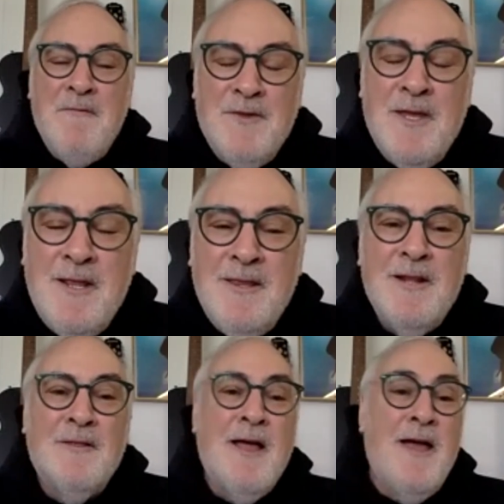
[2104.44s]
seen
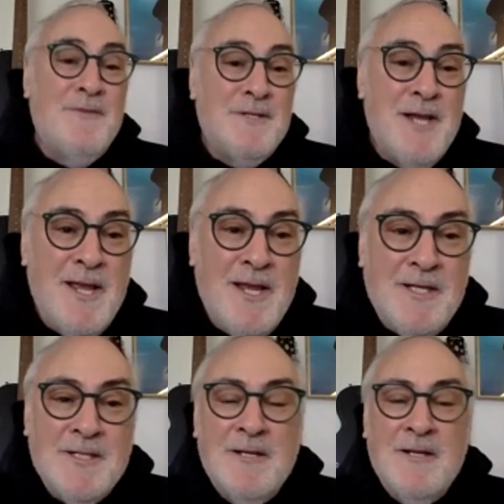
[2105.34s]
lives
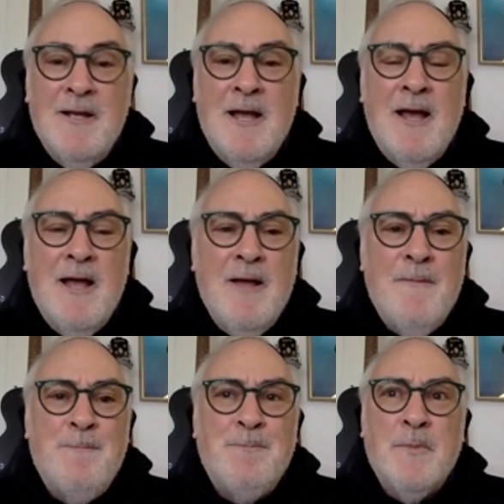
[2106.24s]
change.
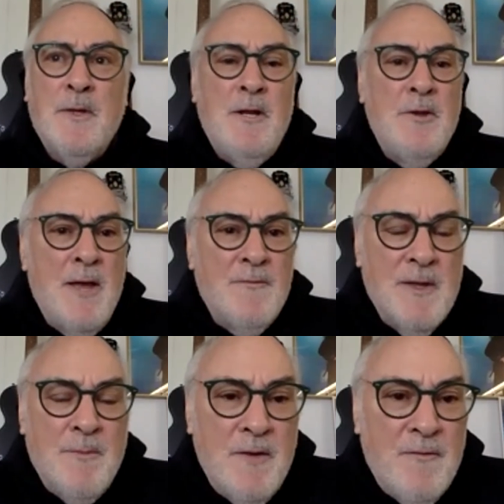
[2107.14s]
you have
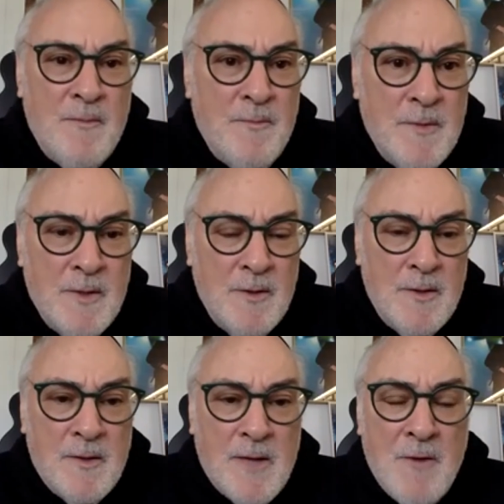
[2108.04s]
somebody from
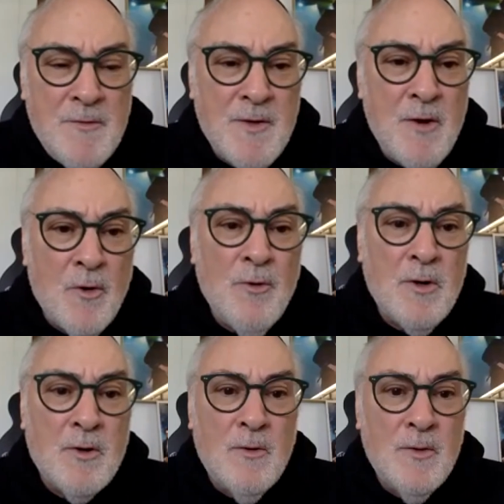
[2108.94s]
the guy who started
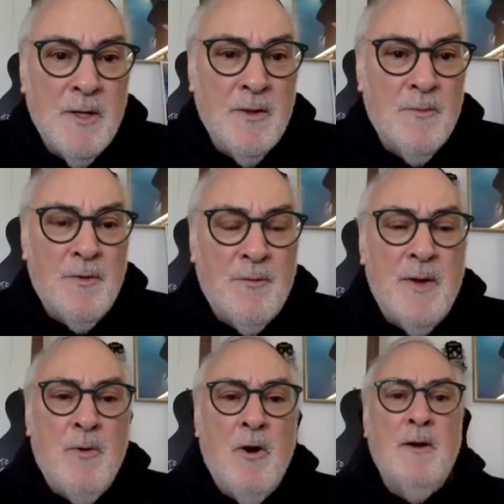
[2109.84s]
Oracle. There were three
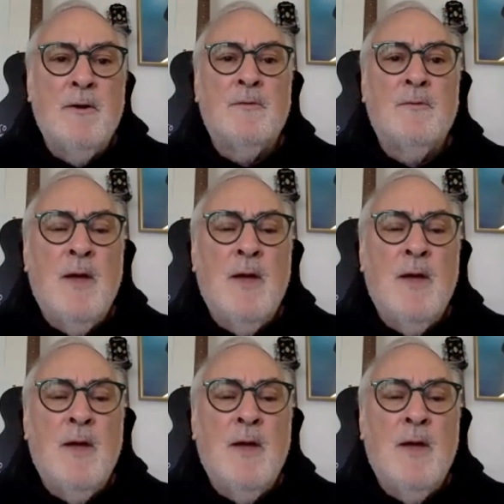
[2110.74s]
partners.